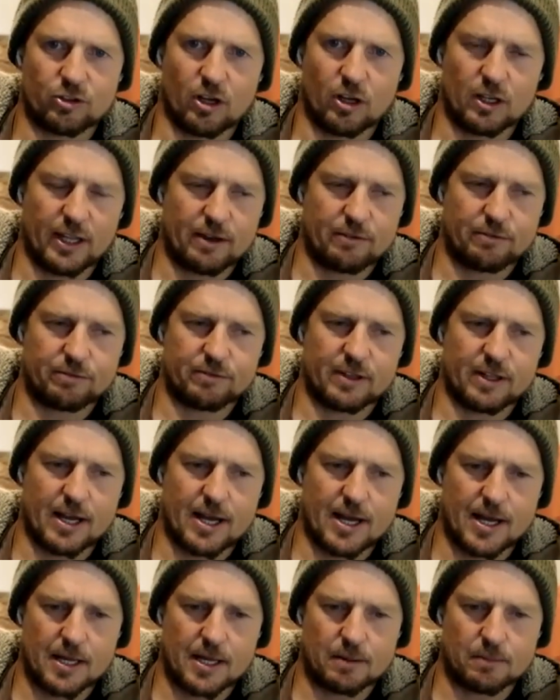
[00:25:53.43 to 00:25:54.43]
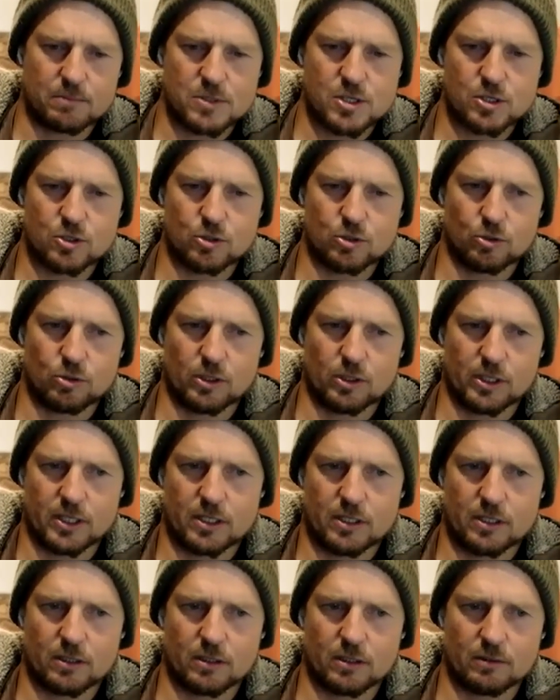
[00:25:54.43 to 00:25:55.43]
So I left school
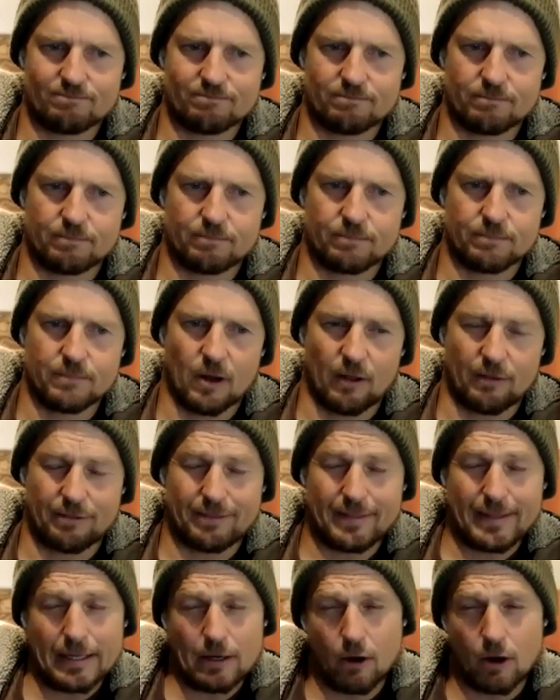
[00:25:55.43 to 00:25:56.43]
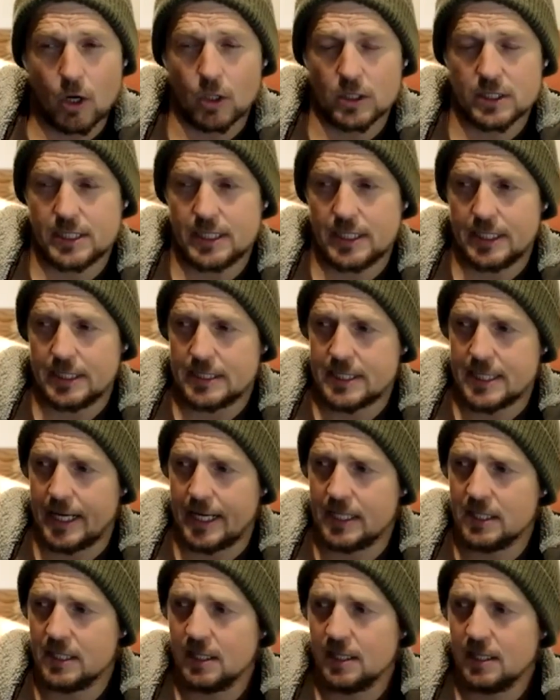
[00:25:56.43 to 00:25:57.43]
I think I got to year
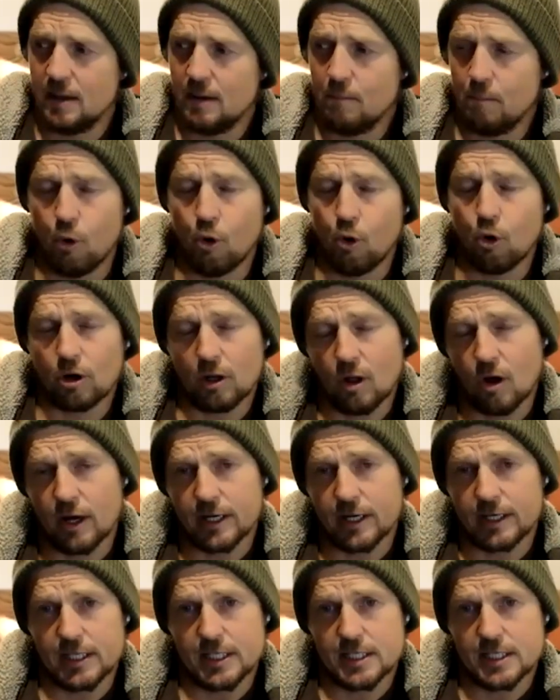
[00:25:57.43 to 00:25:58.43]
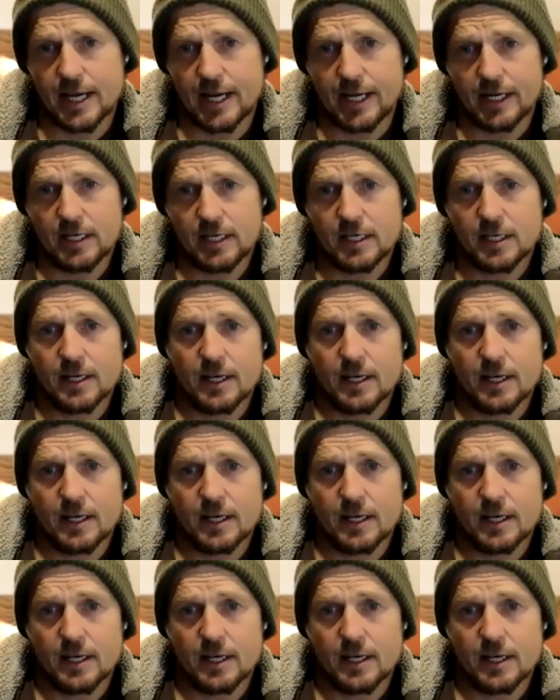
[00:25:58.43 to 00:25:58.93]
10, borderline year 10.